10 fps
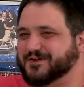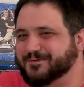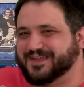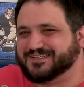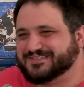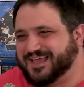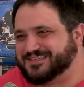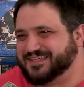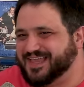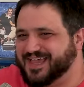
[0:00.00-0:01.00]
of her being a
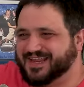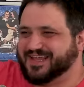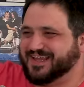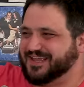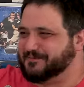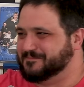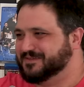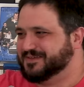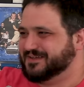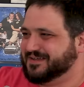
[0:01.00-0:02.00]
sexy lady and
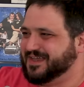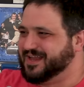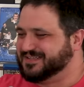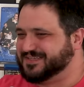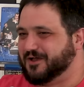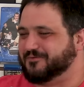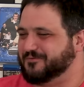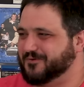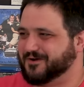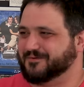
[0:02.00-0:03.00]
him in his elf
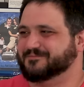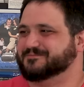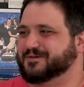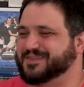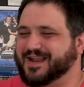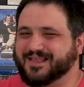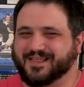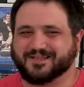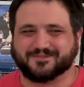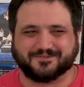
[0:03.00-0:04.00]
form. But then I
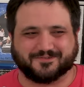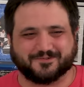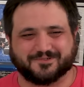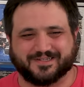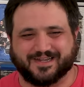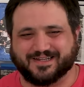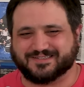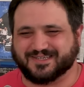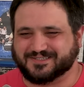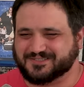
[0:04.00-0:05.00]
like Googled it
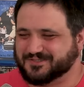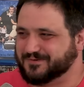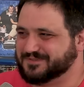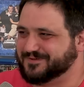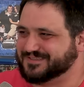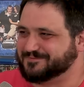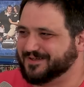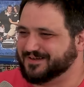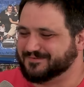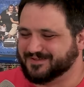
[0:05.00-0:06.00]
and it's like, she's always been a spider.